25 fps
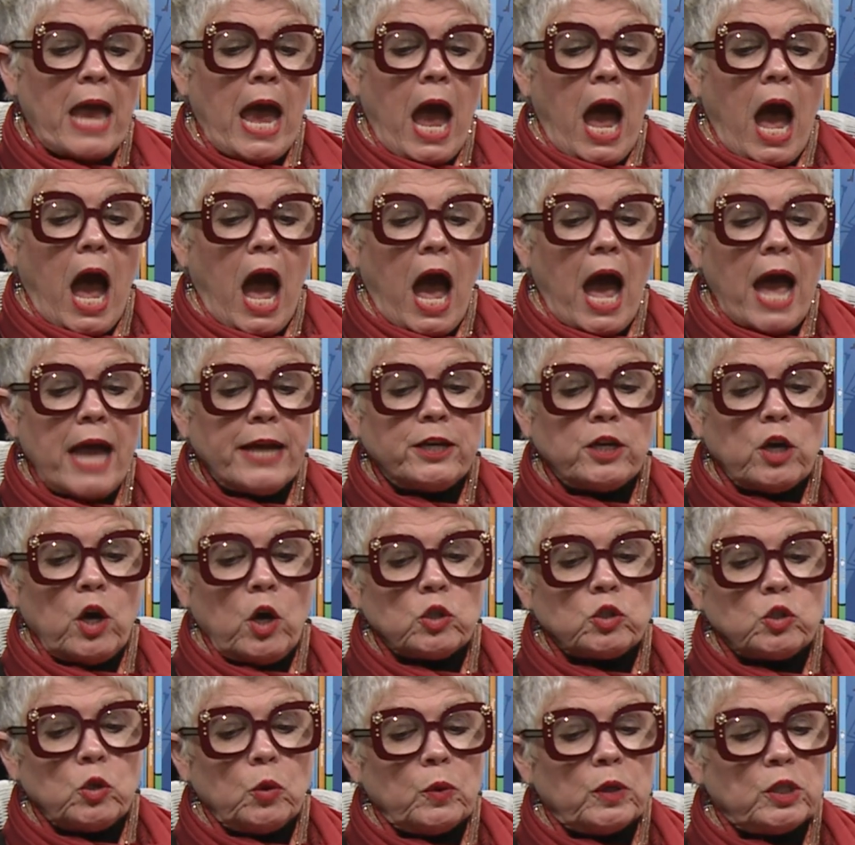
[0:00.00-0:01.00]
I go
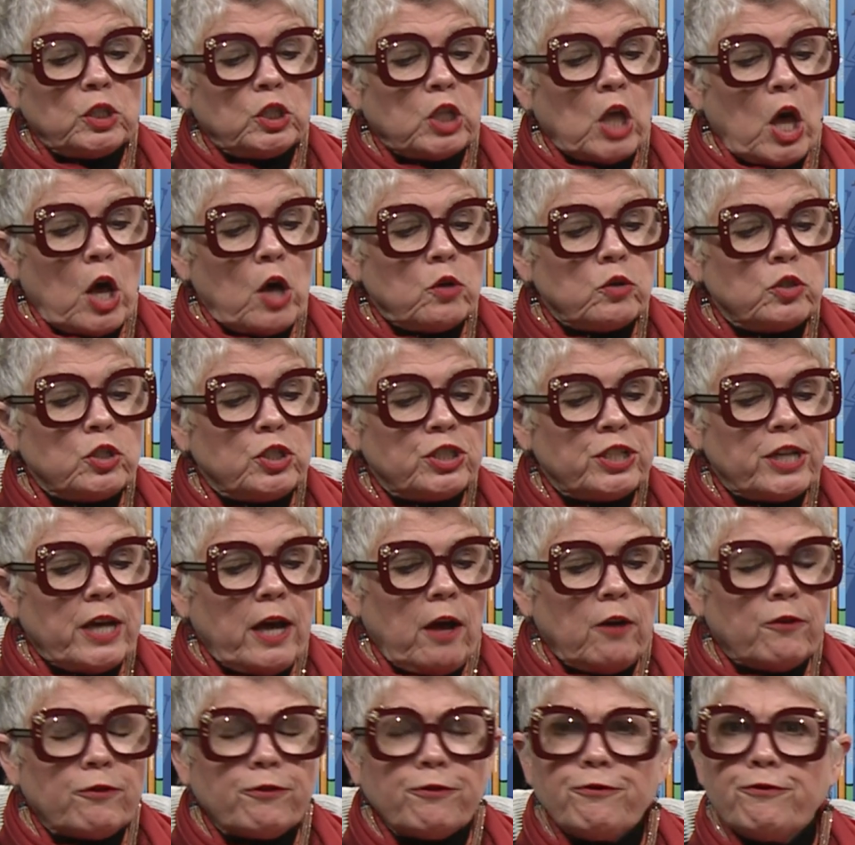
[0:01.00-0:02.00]
to a low
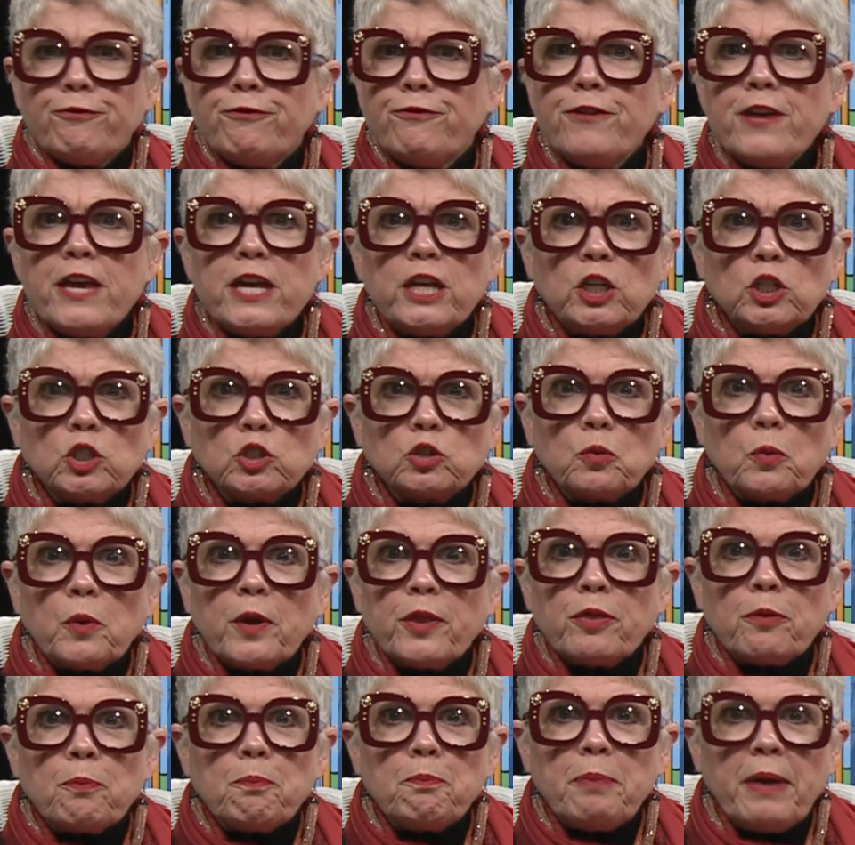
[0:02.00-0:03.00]
shelf filled
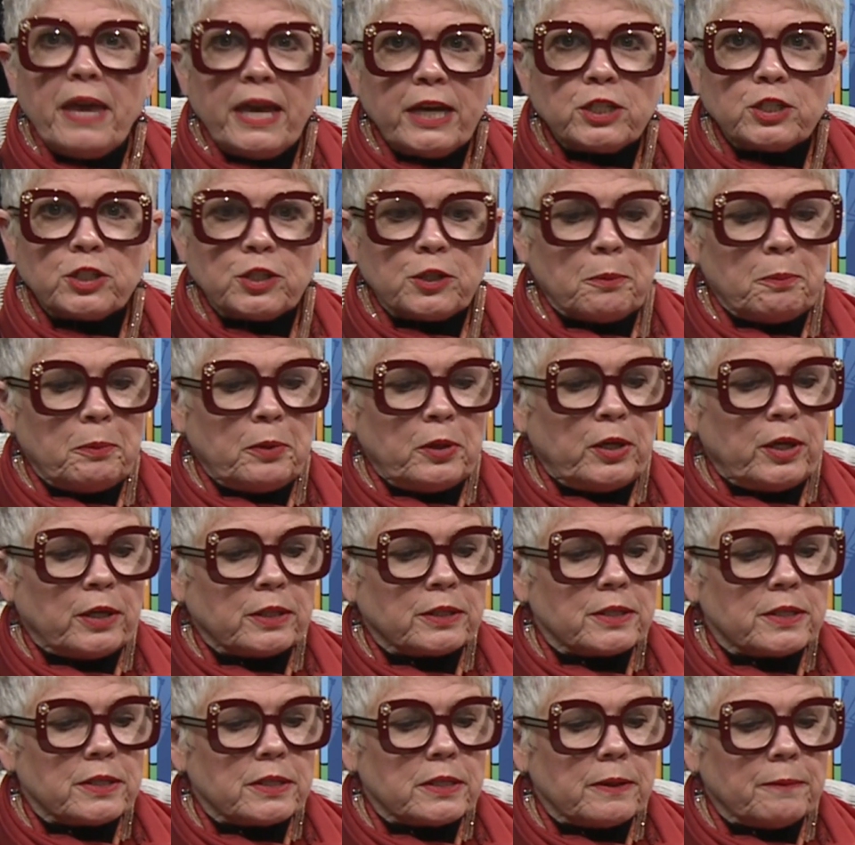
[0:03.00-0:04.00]
with picture
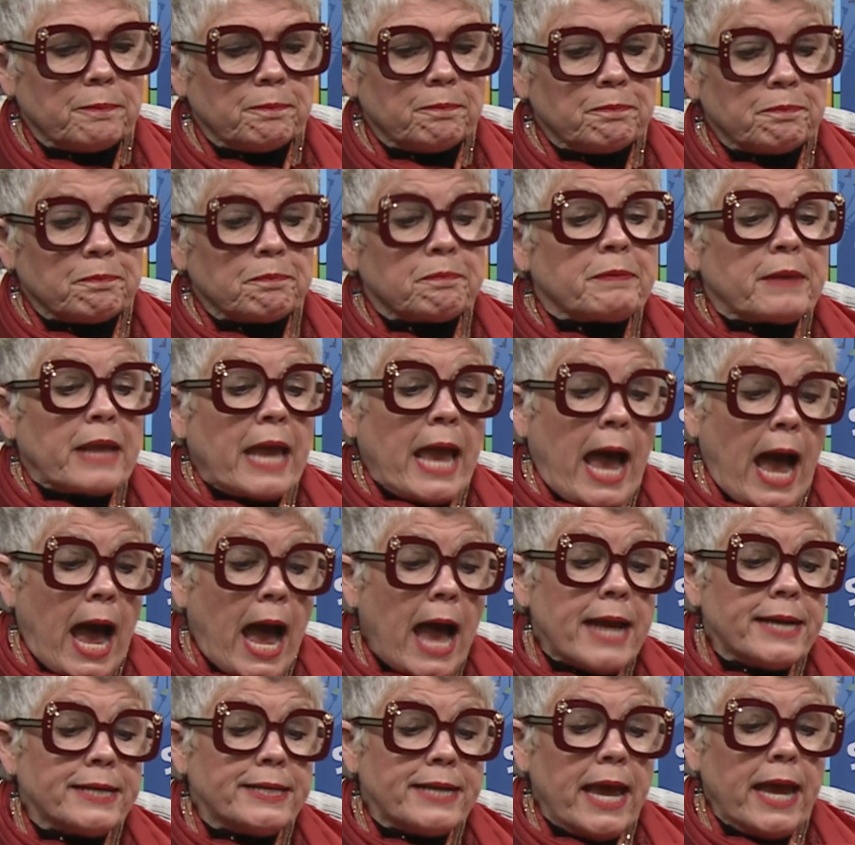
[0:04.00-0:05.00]
books.
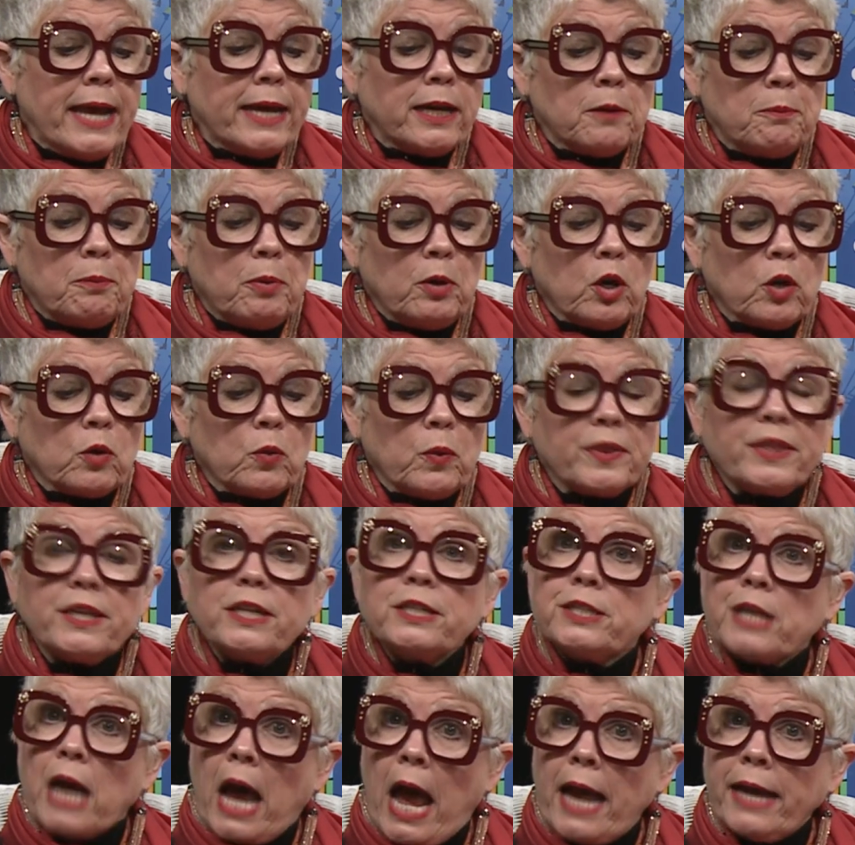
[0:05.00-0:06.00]
I take a book with a
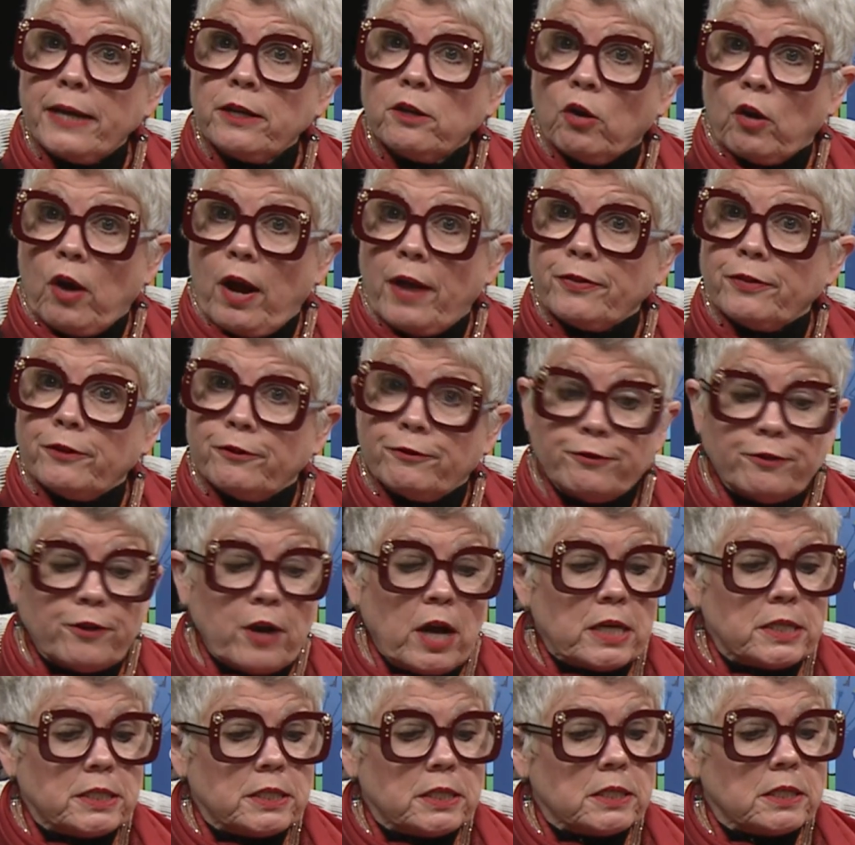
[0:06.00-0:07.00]
tiger on the
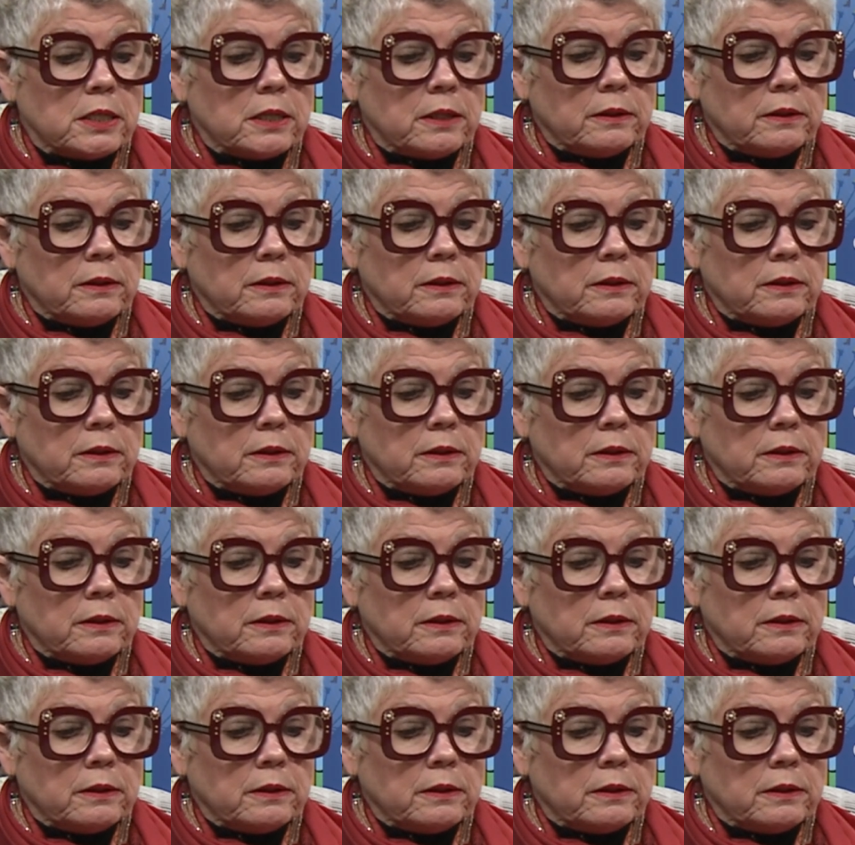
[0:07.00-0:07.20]
front.